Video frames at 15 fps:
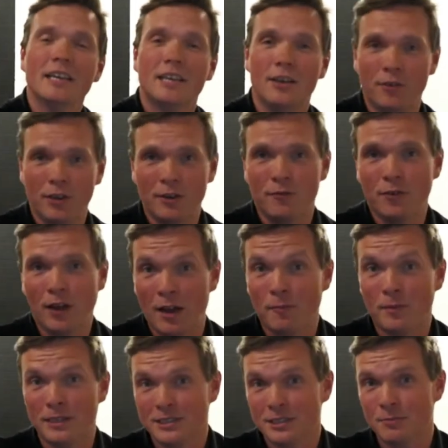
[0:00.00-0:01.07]
giving
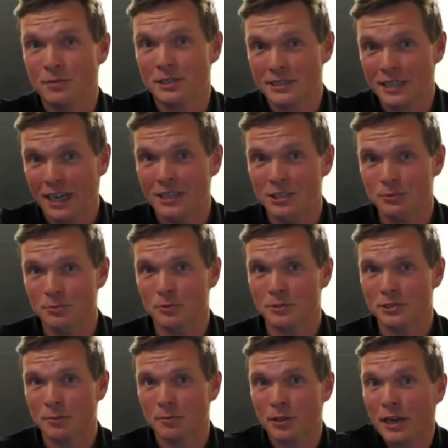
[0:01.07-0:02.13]
families something tangible
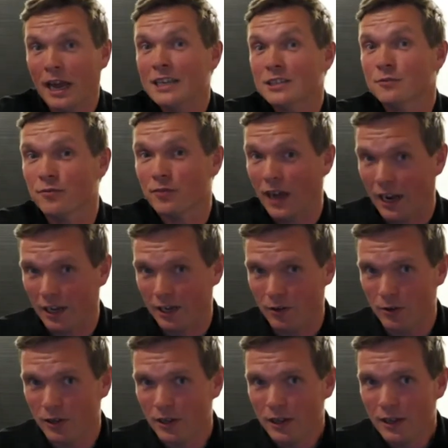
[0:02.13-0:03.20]
and something that has
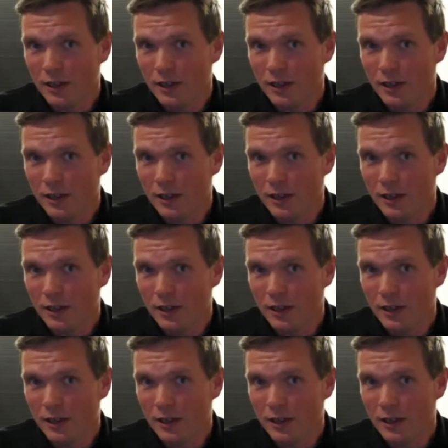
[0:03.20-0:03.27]
value